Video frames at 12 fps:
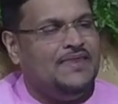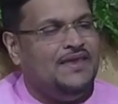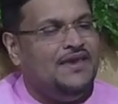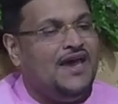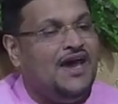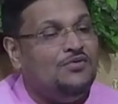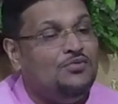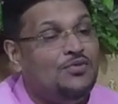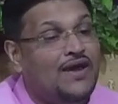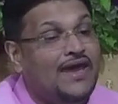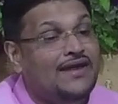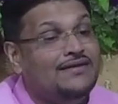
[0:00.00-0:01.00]
And
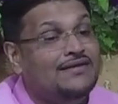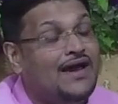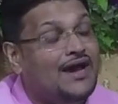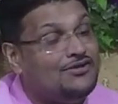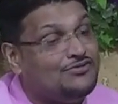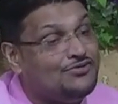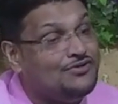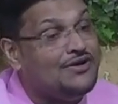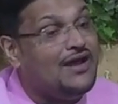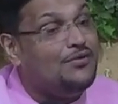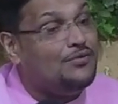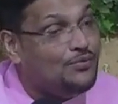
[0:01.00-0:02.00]
when
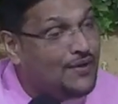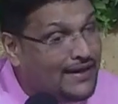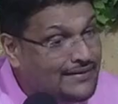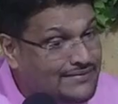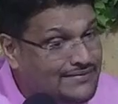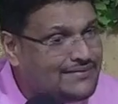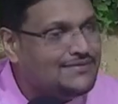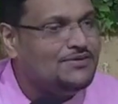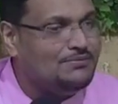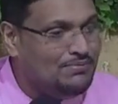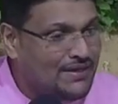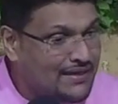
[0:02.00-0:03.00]
Akrura went to
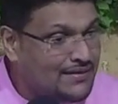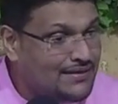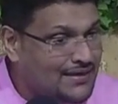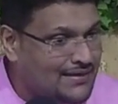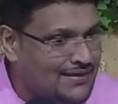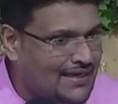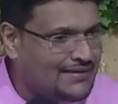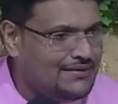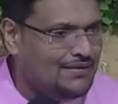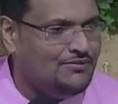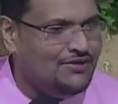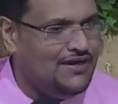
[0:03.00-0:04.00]
bathe in that
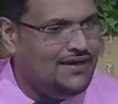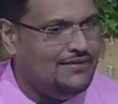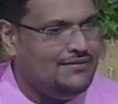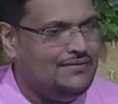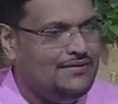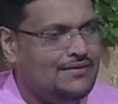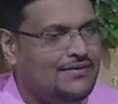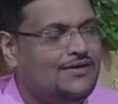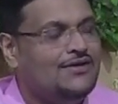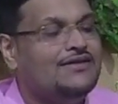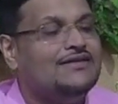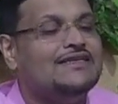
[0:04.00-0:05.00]
Yamuna,
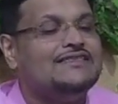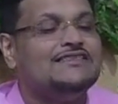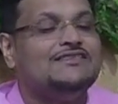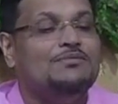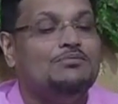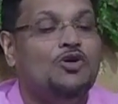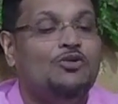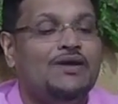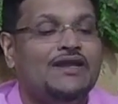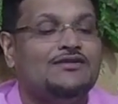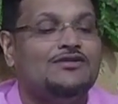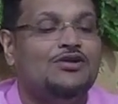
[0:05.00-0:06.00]
this is the
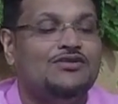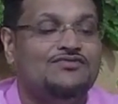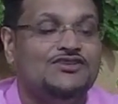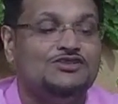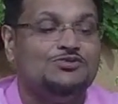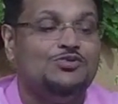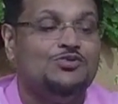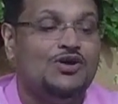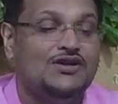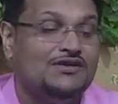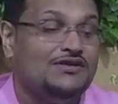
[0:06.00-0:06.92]
moment Lord Vishnu wanted to